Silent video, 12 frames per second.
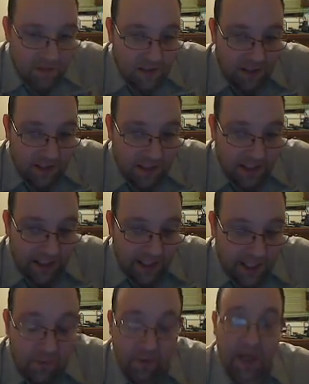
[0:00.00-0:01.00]
timing
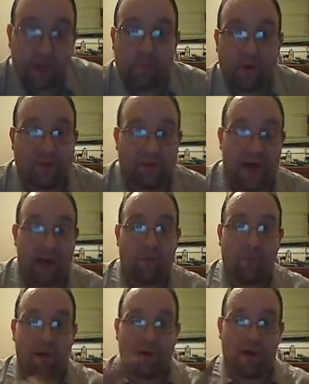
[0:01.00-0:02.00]
gears,
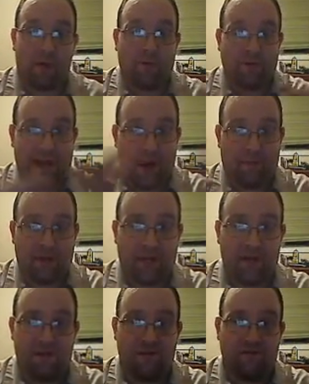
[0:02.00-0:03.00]
got it,
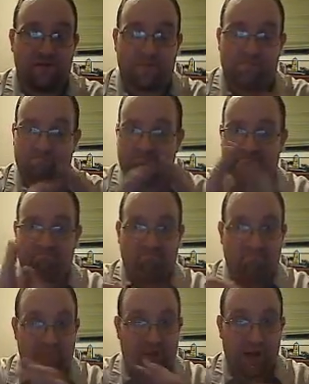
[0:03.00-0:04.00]
a lot of it done.
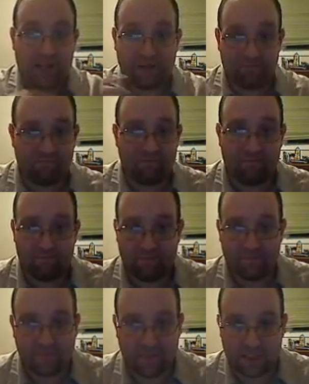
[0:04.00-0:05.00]
And
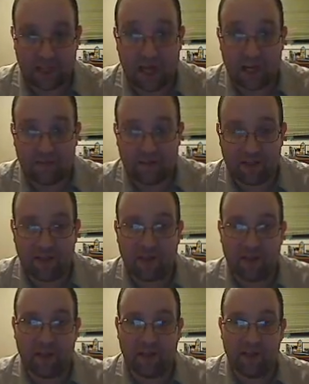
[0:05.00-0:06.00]
something just, he said, told
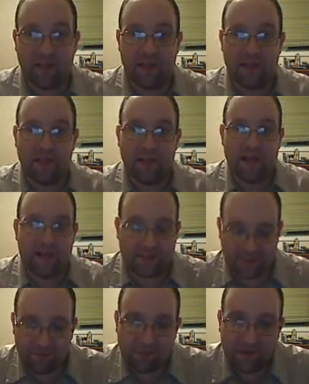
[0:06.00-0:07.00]
me to look down
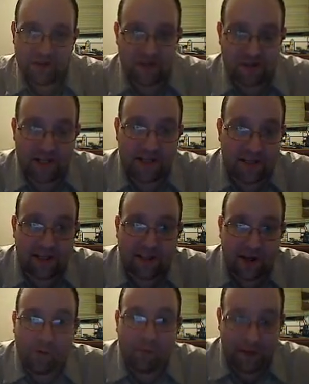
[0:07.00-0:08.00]
at
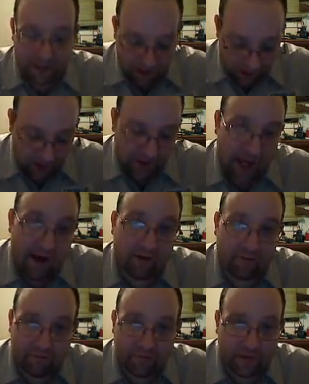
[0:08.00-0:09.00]
those boats.
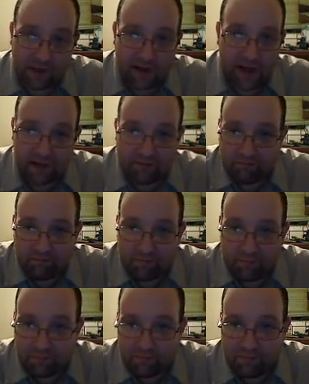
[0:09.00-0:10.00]
And he said, don't get me
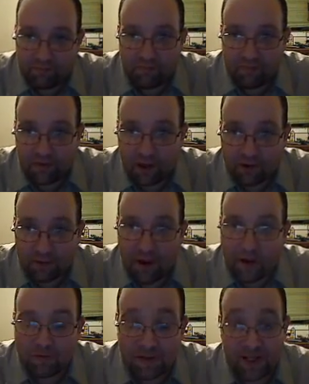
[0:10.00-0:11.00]
wrong. He said, I never
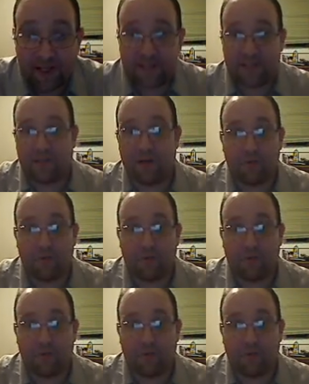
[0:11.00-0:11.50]
check your work.